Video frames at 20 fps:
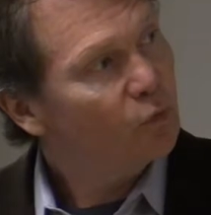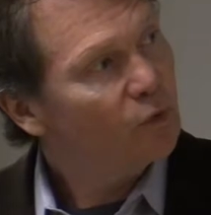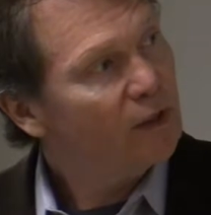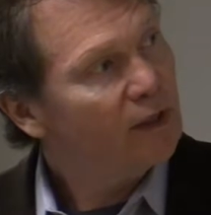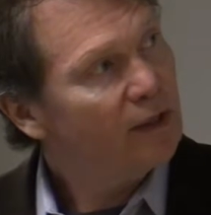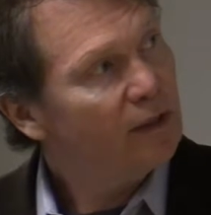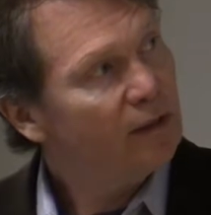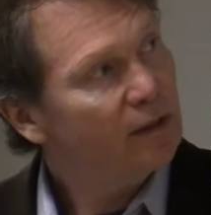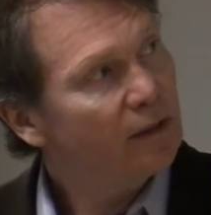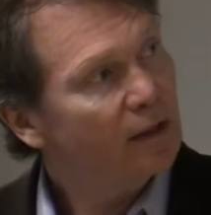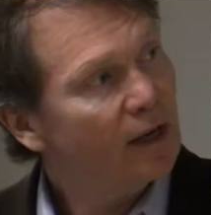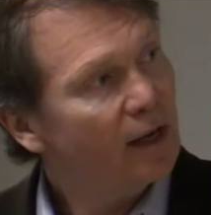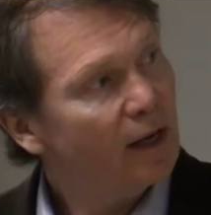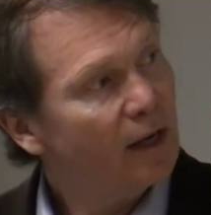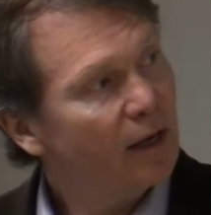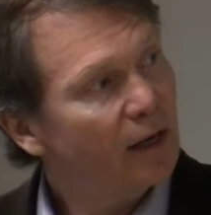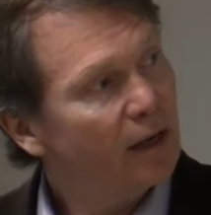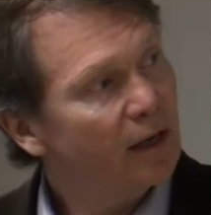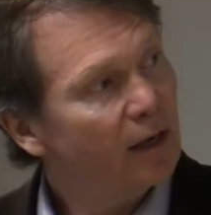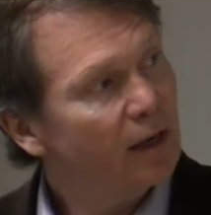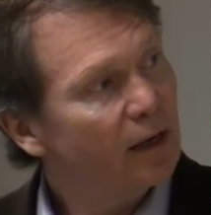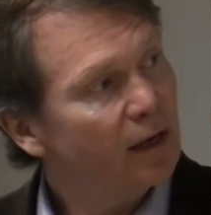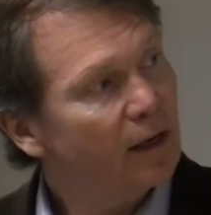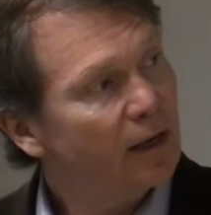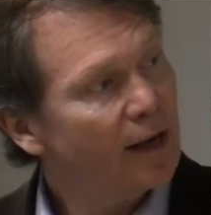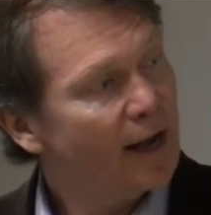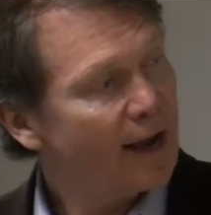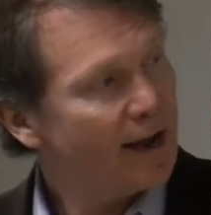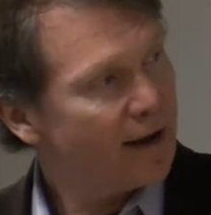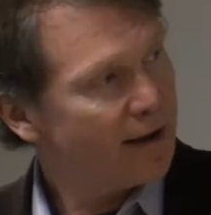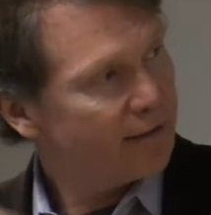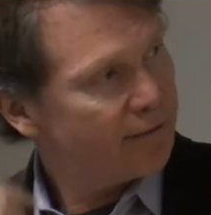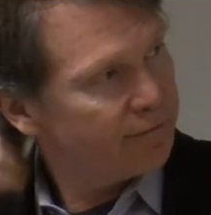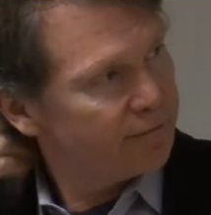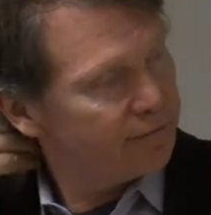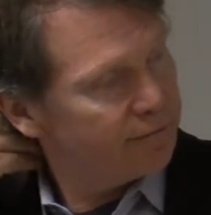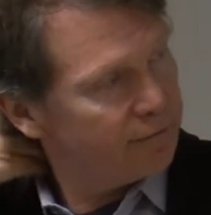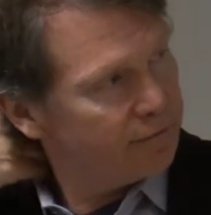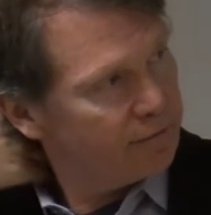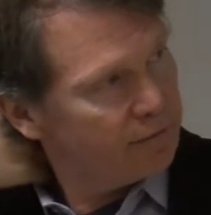We
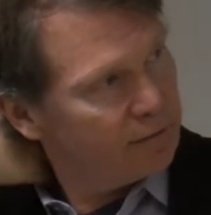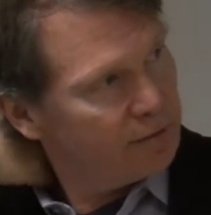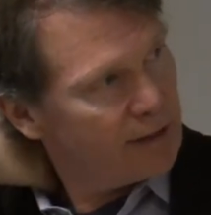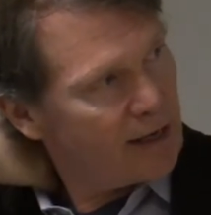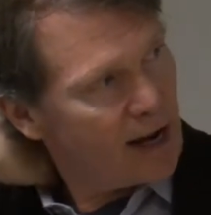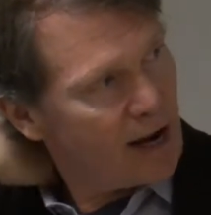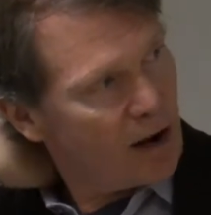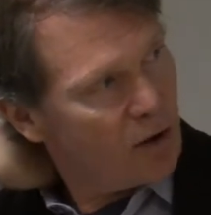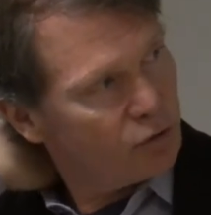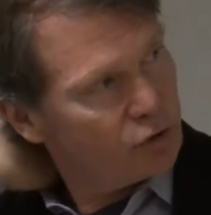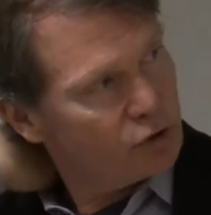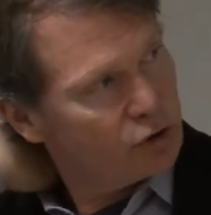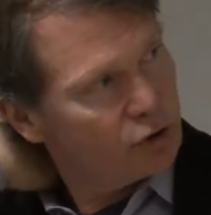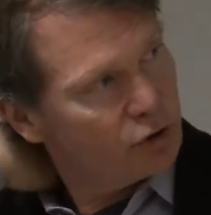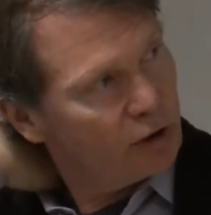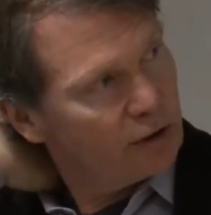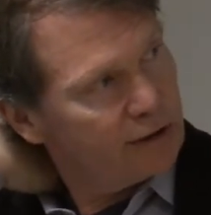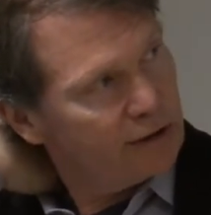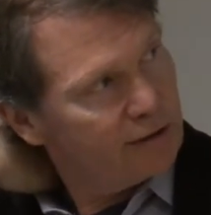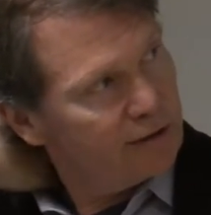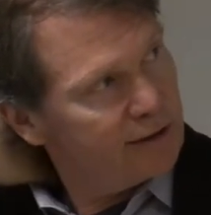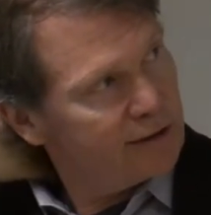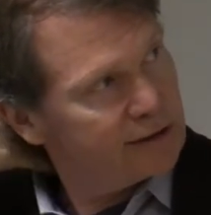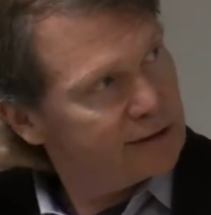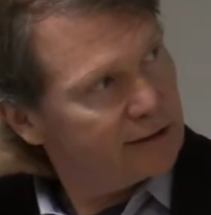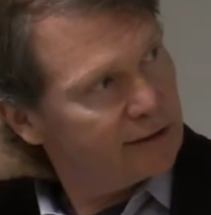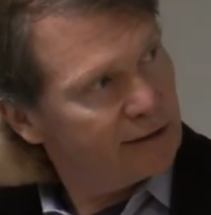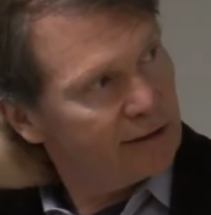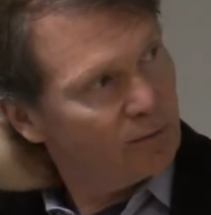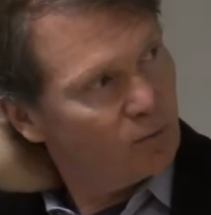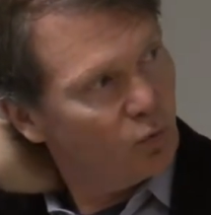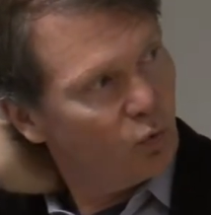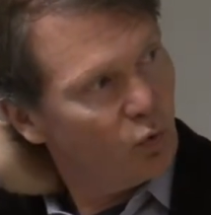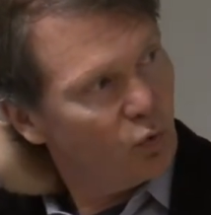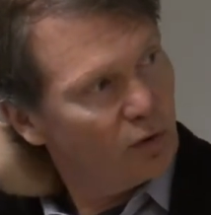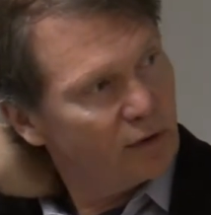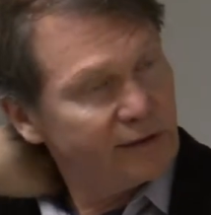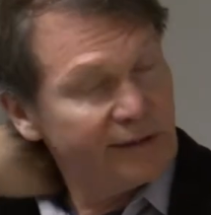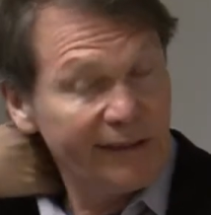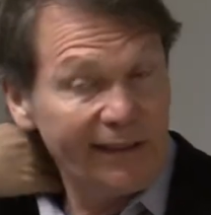have now studied this in
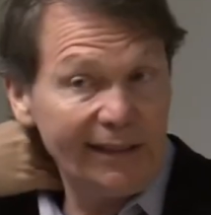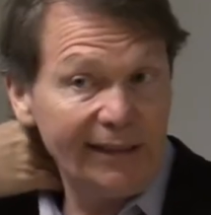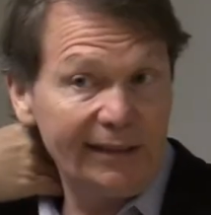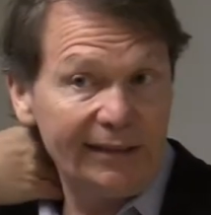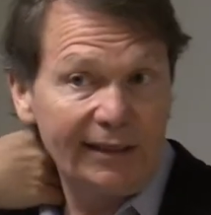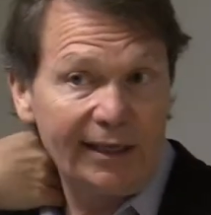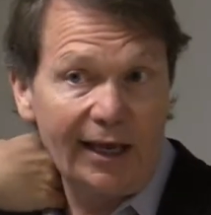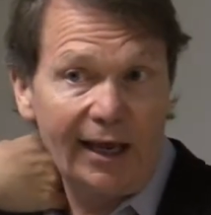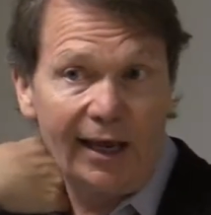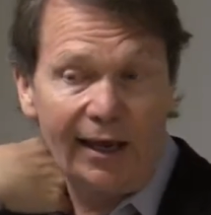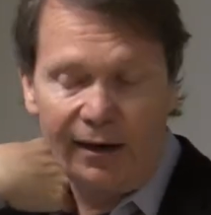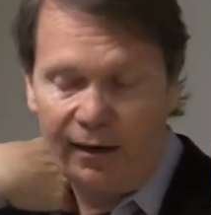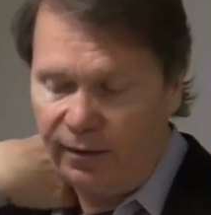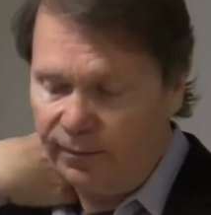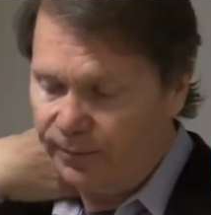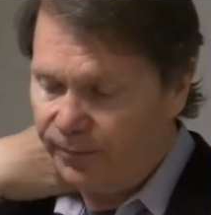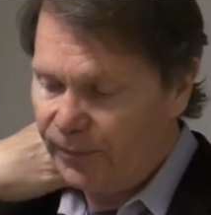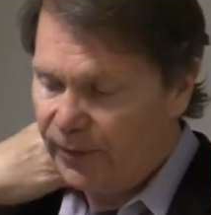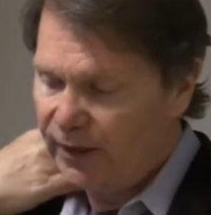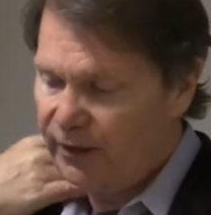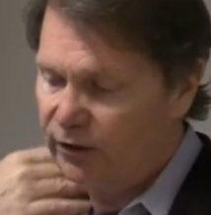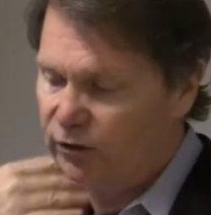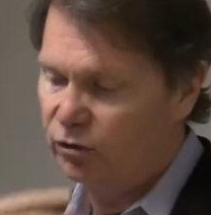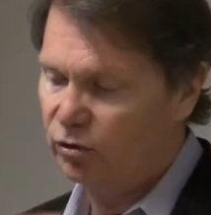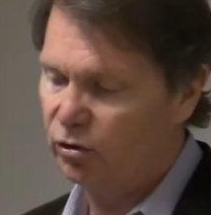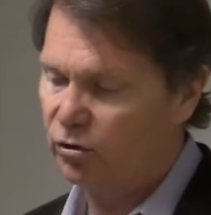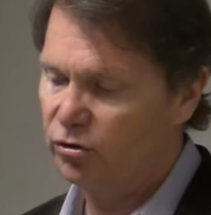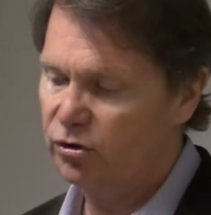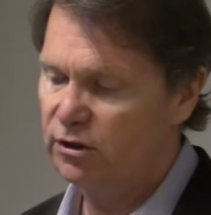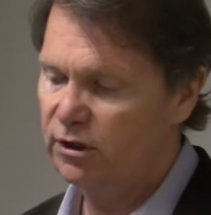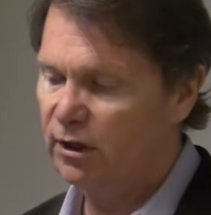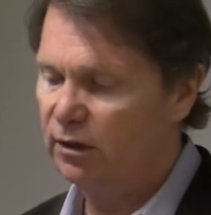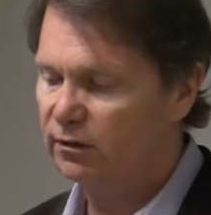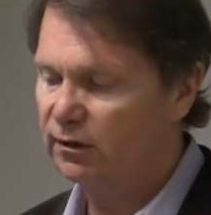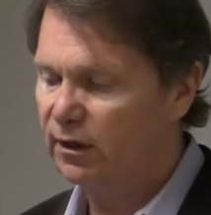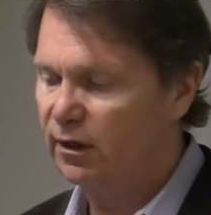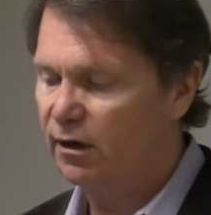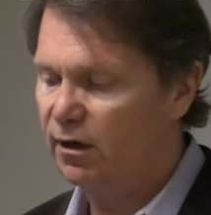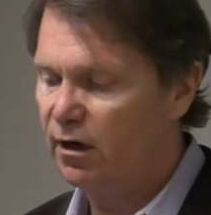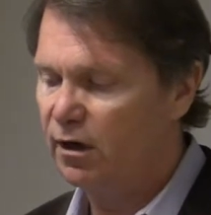more detail, and it turns
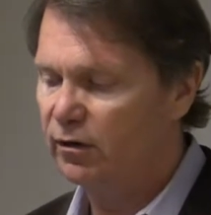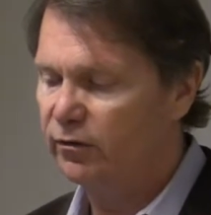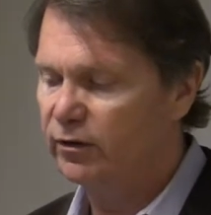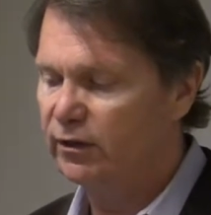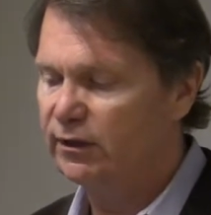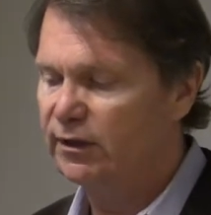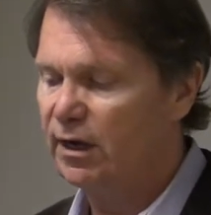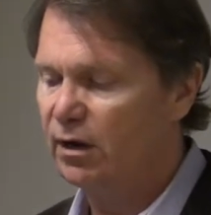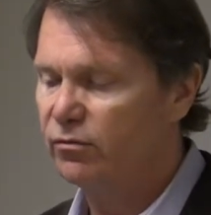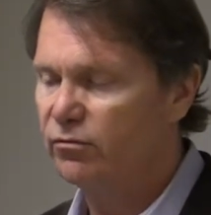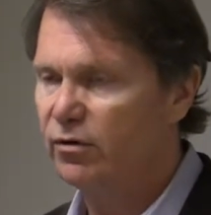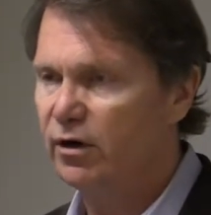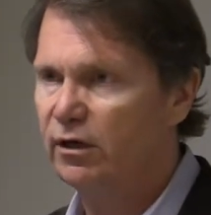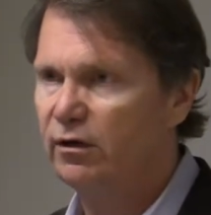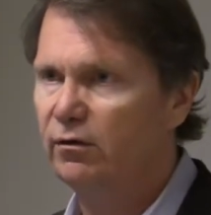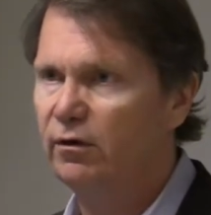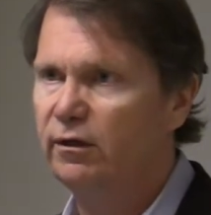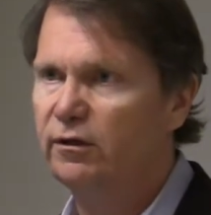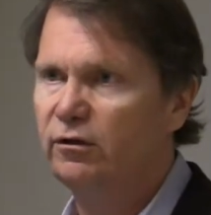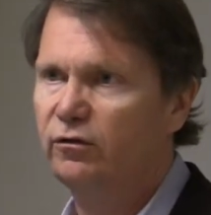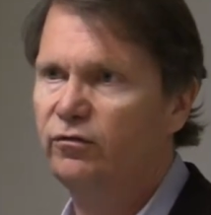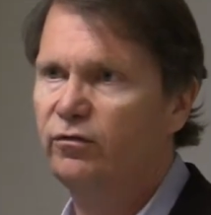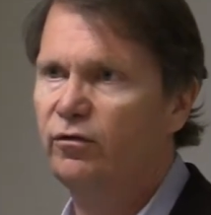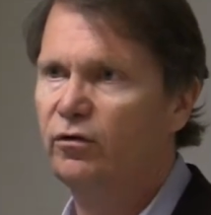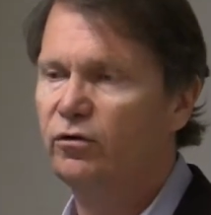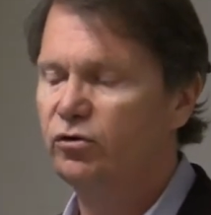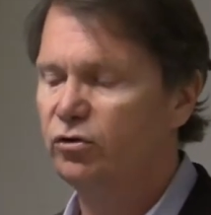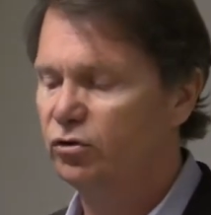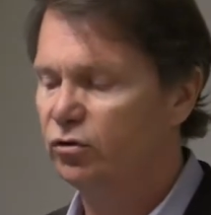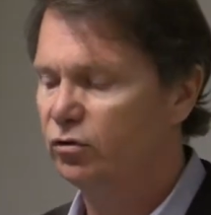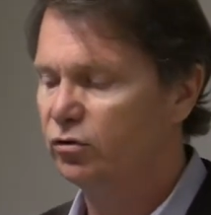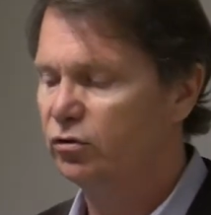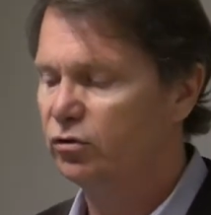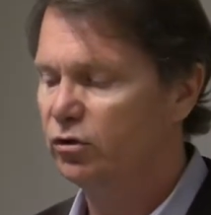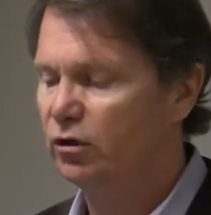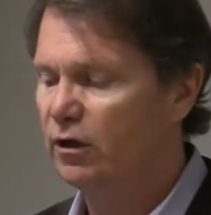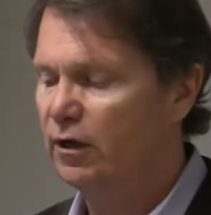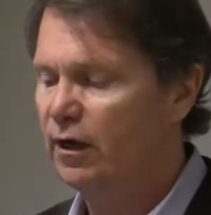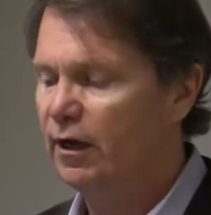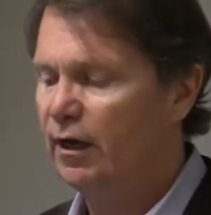out a lot of the downregulated functions